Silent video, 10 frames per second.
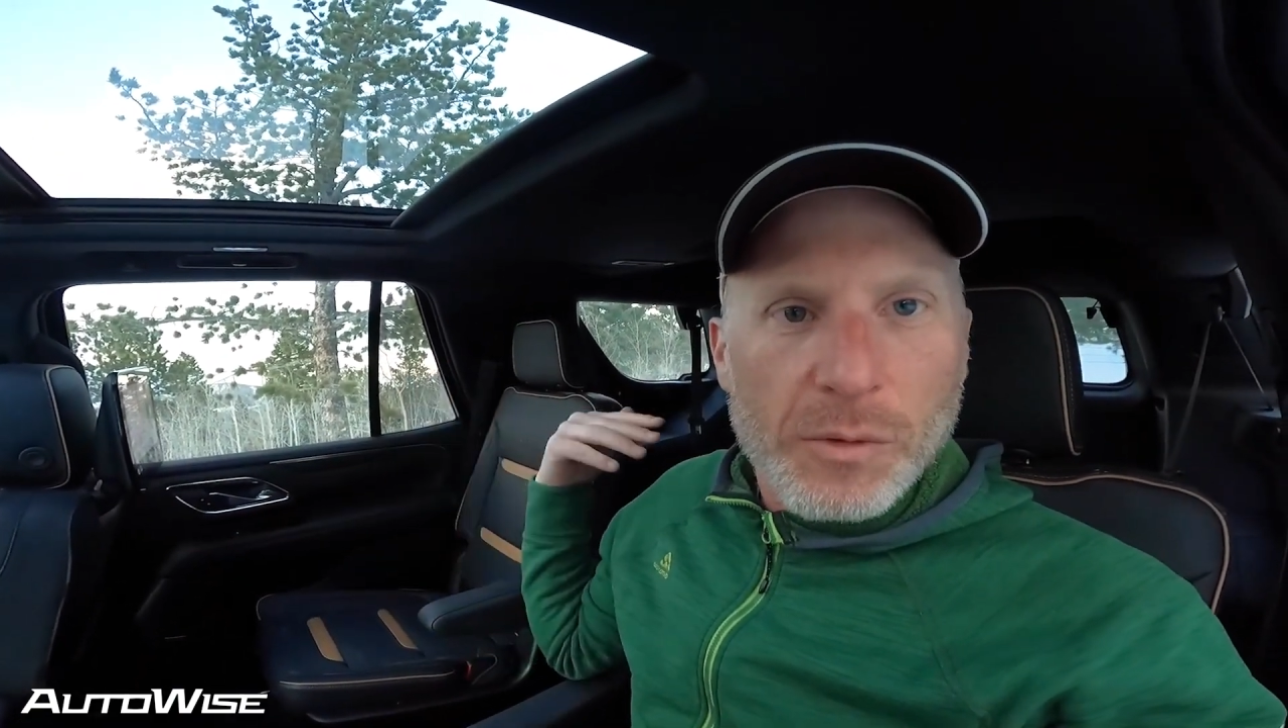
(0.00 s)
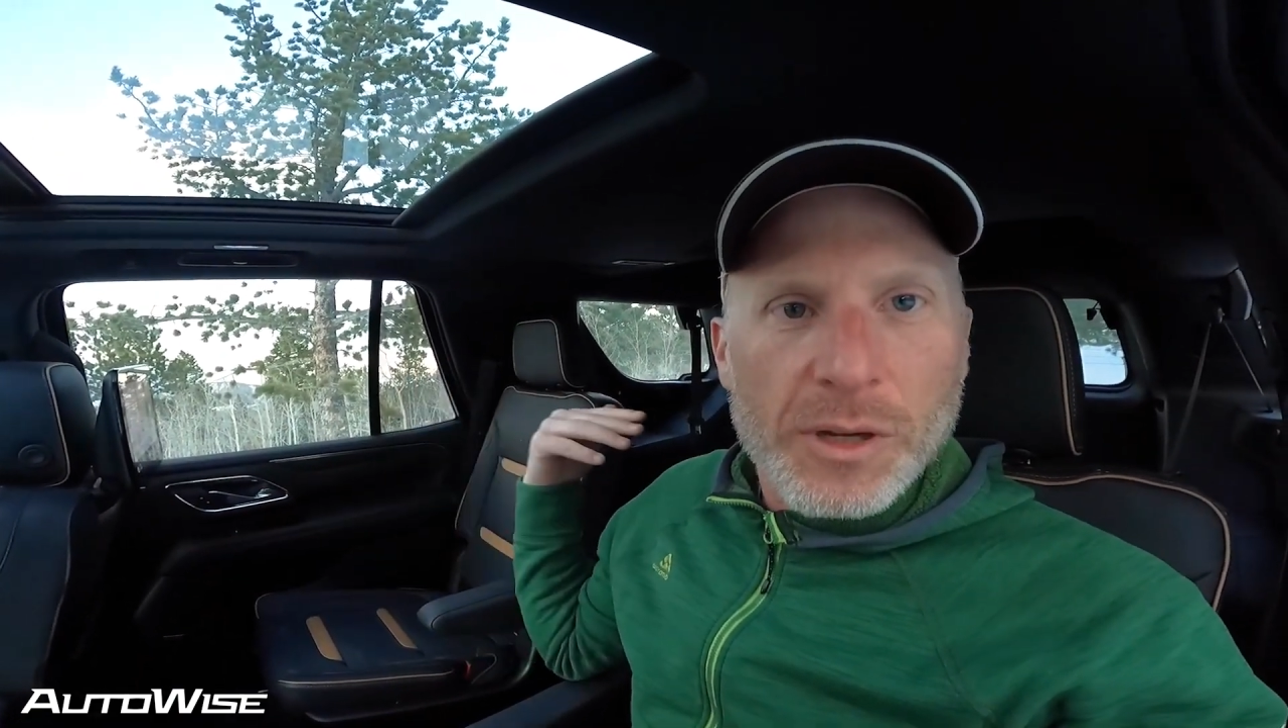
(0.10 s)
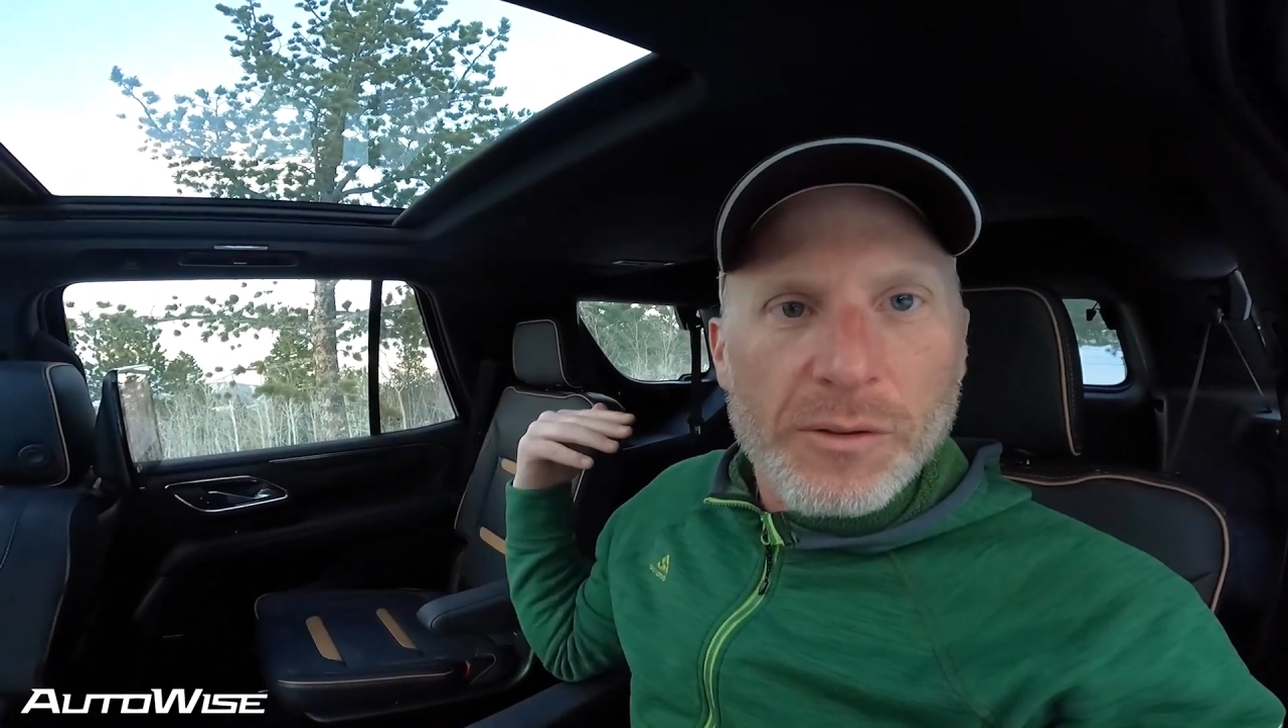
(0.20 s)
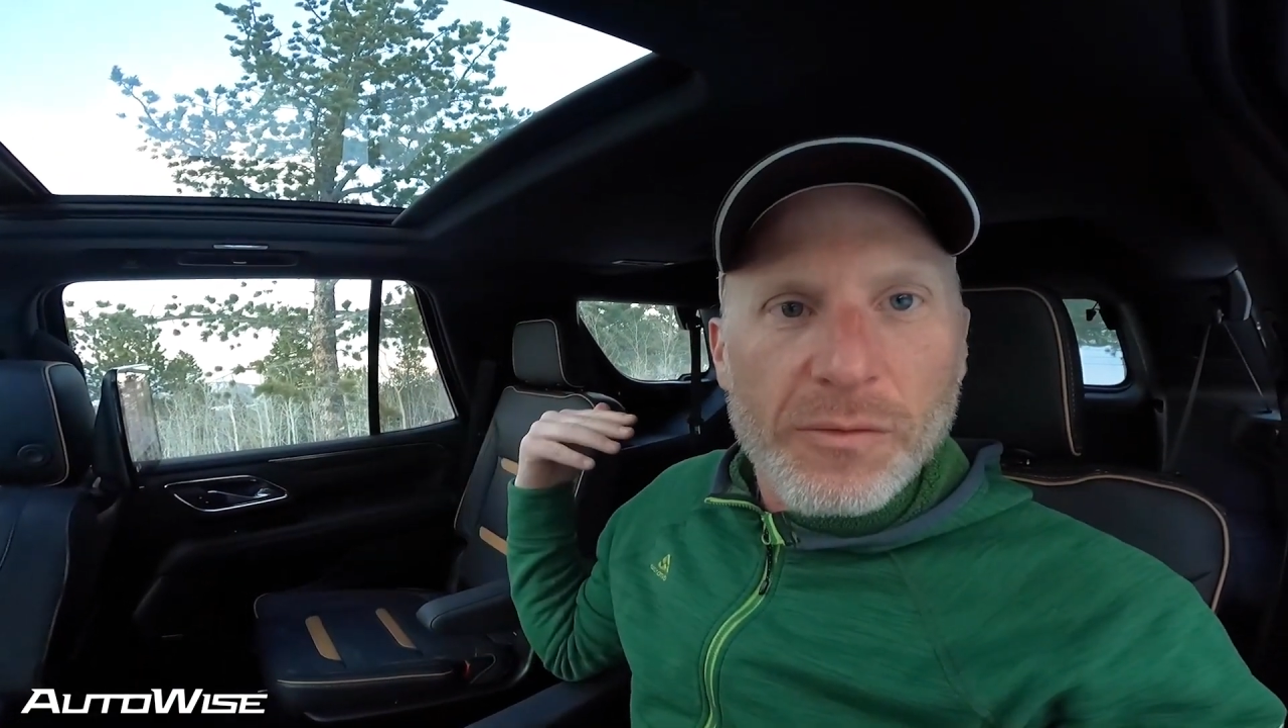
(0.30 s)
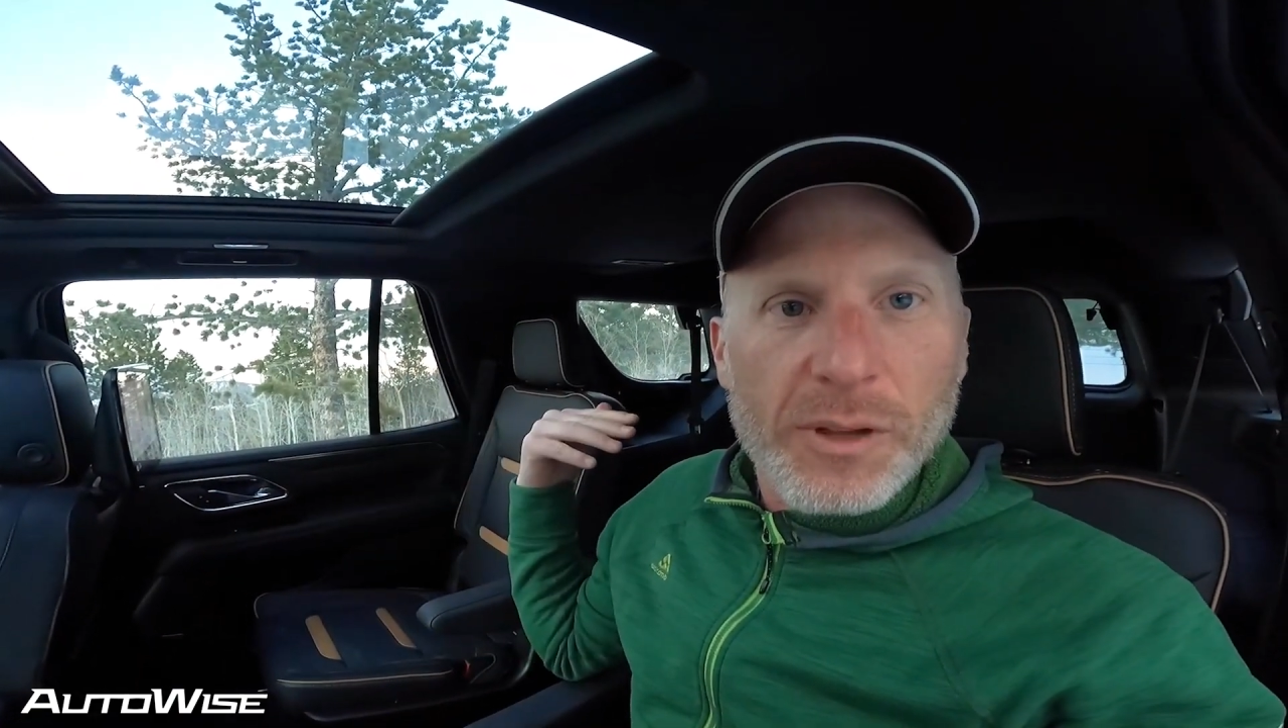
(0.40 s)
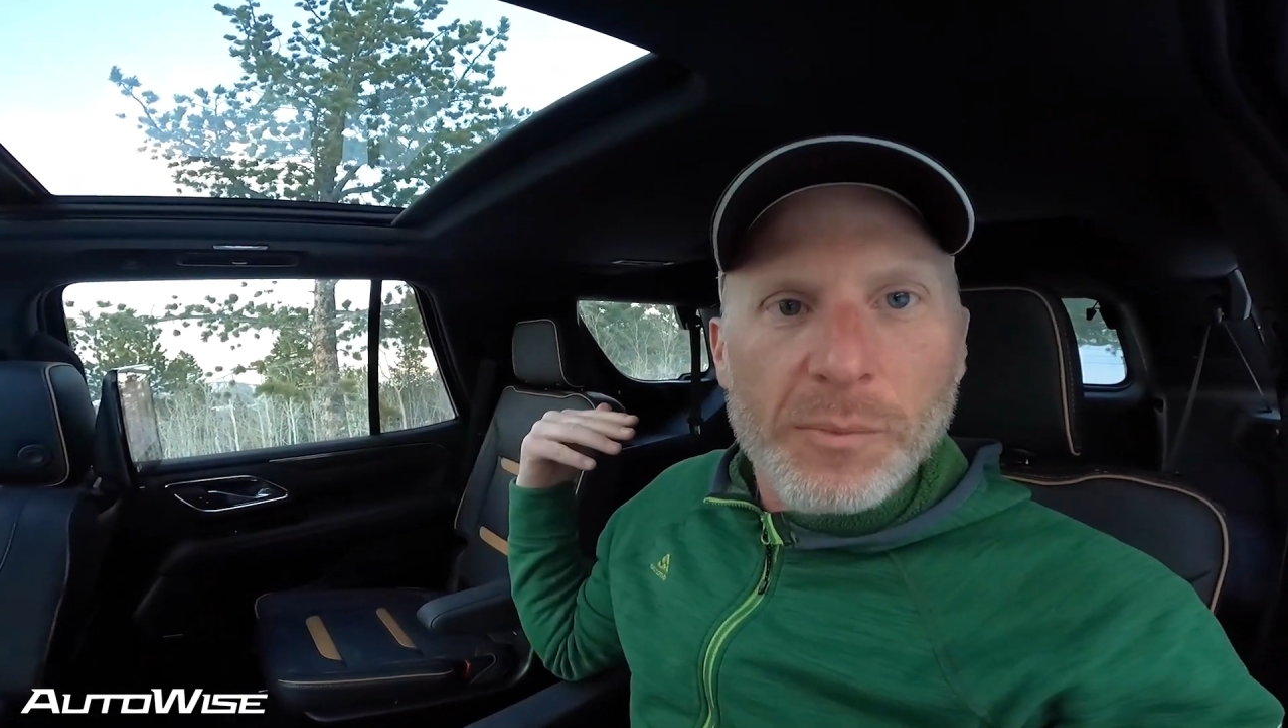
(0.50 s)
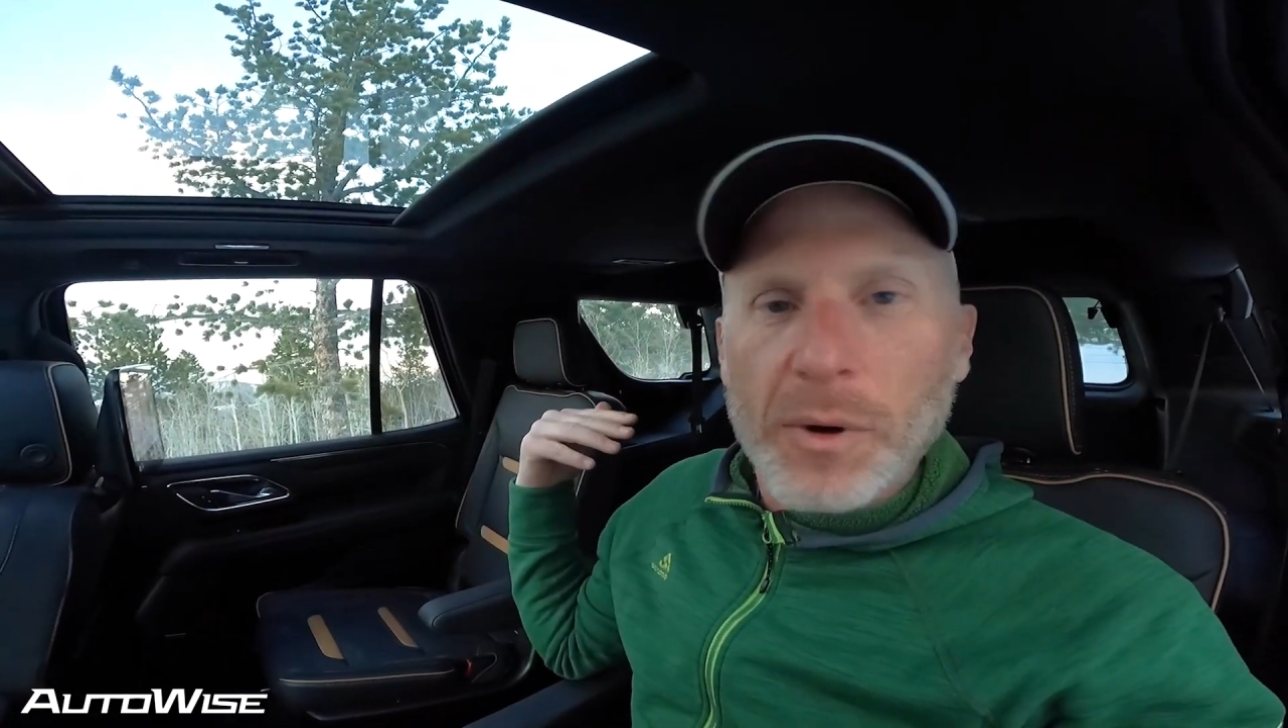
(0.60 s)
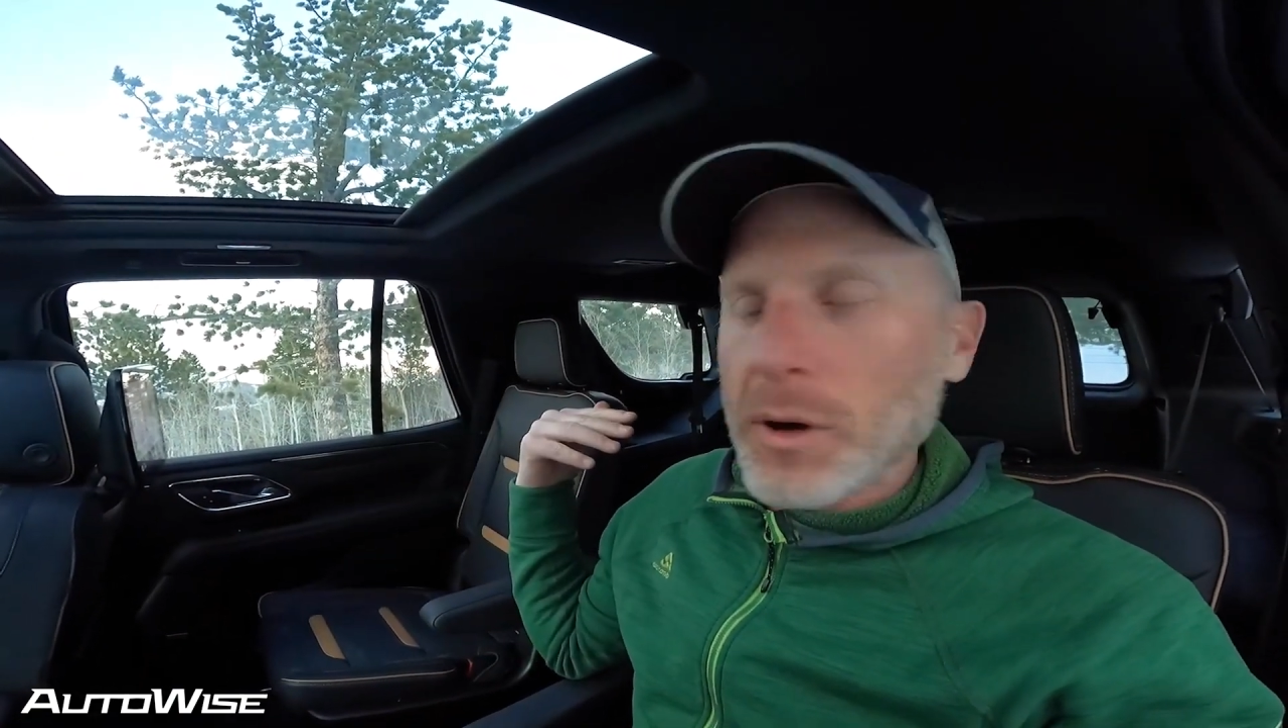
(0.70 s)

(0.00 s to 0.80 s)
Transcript: when you flip